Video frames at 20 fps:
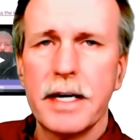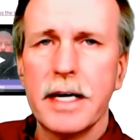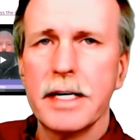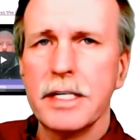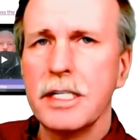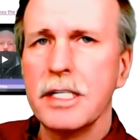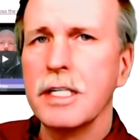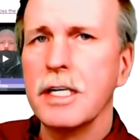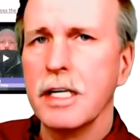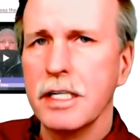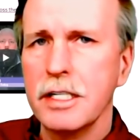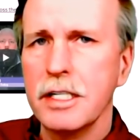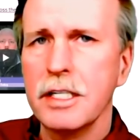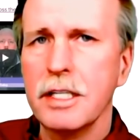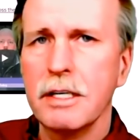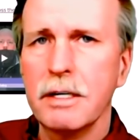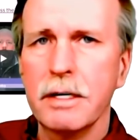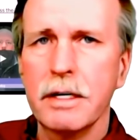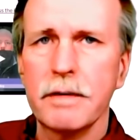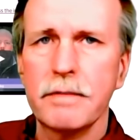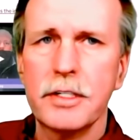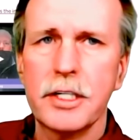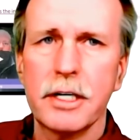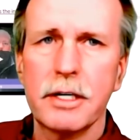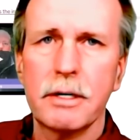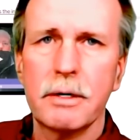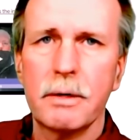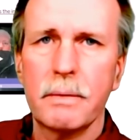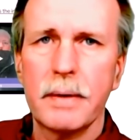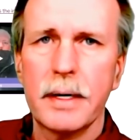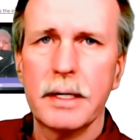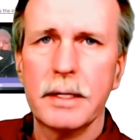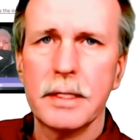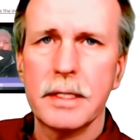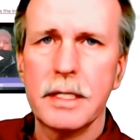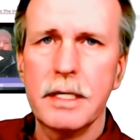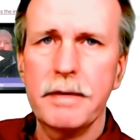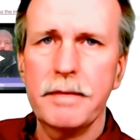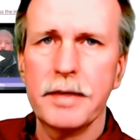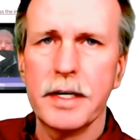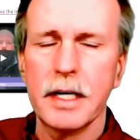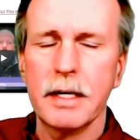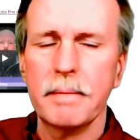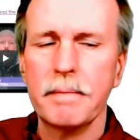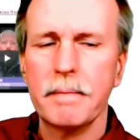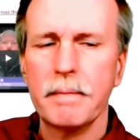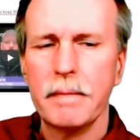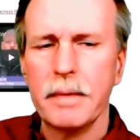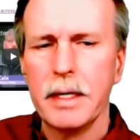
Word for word: Einstein's theory of general relativity.